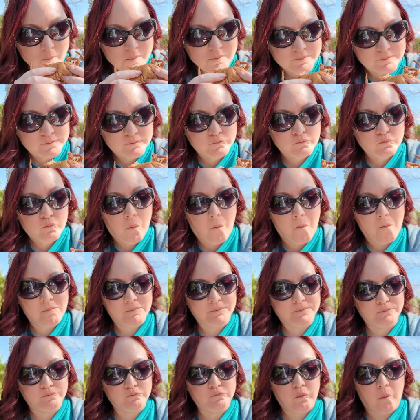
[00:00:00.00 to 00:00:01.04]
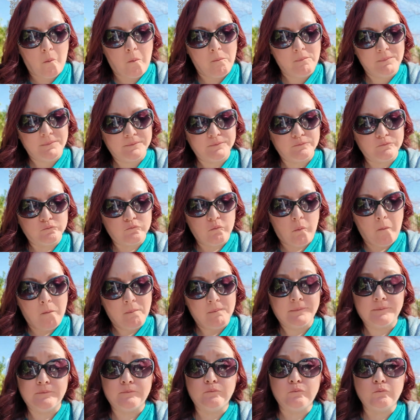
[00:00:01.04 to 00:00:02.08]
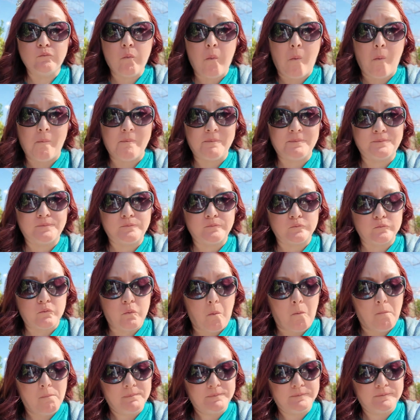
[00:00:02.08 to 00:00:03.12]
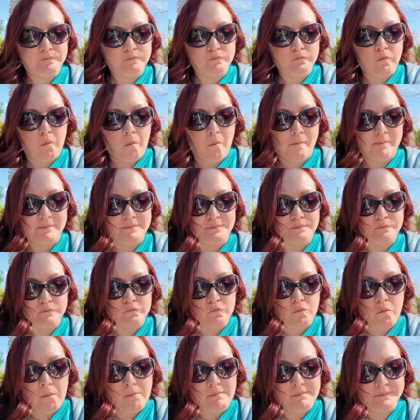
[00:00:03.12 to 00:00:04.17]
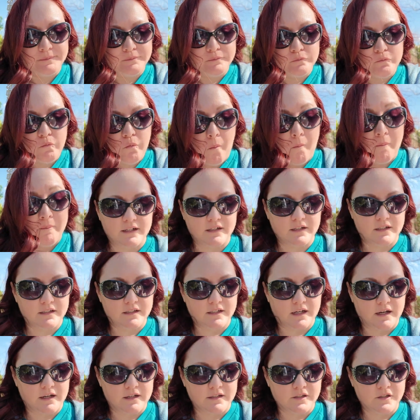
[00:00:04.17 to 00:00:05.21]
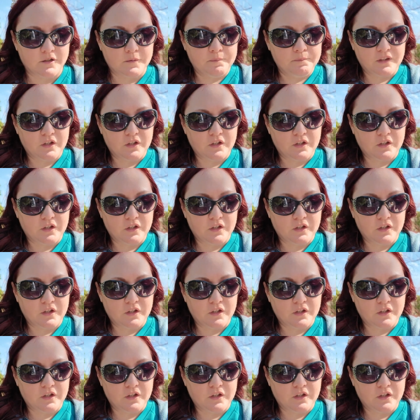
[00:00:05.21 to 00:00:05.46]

I like that a lot. I think that was really good. A lot of people said it tasted like chicken, and it does.